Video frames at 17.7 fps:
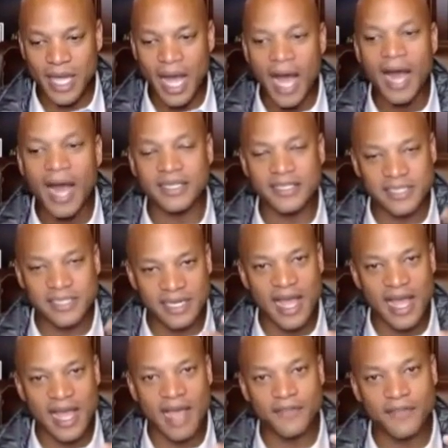honest and
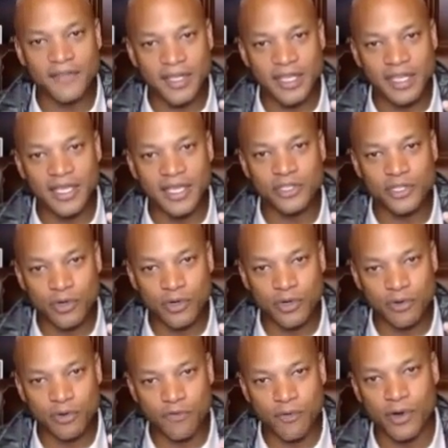have the internal
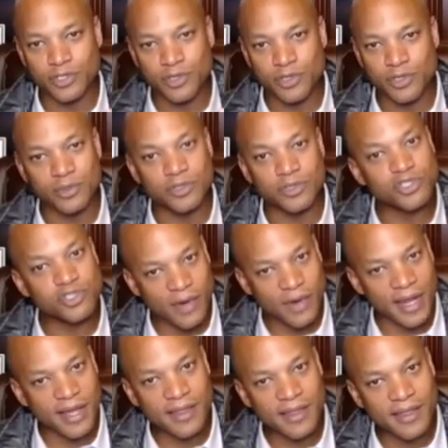fortitude and
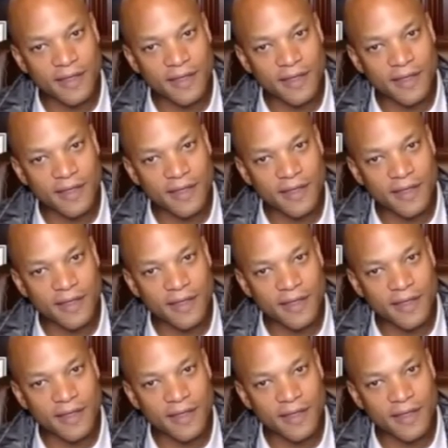strength